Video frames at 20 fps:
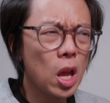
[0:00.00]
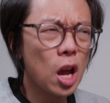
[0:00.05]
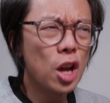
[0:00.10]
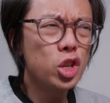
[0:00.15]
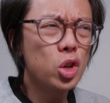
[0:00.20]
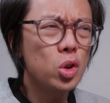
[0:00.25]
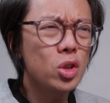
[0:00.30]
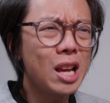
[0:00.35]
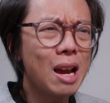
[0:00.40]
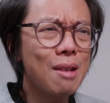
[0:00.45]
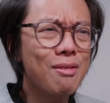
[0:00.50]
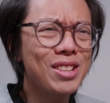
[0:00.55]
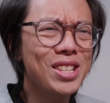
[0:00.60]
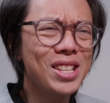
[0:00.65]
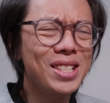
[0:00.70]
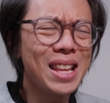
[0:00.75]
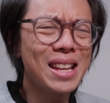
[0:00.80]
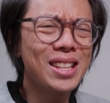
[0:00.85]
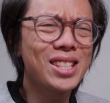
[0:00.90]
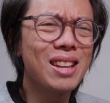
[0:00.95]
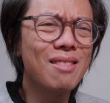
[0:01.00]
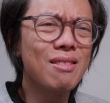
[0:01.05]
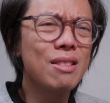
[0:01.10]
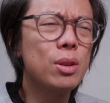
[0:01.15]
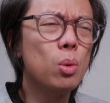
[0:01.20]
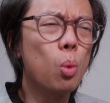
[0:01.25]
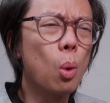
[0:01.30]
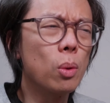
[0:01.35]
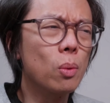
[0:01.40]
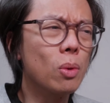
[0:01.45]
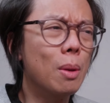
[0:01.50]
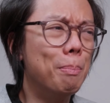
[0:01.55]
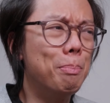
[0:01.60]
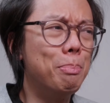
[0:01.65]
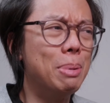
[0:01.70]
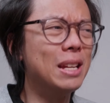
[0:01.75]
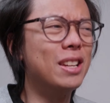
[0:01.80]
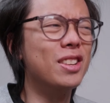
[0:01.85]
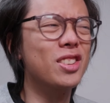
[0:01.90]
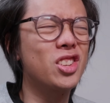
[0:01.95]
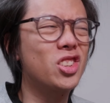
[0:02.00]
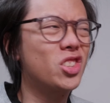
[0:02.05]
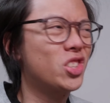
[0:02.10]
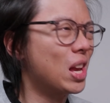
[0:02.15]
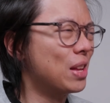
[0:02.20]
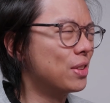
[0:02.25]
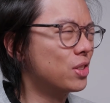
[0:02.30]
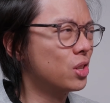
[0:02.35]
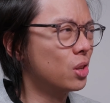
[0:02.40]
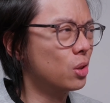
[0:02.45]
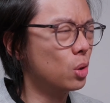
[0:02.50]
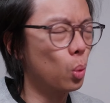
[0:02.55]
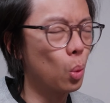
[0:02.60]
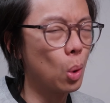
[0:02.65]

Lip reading: A good camera isn't necessarily the one with the biggest sensor, the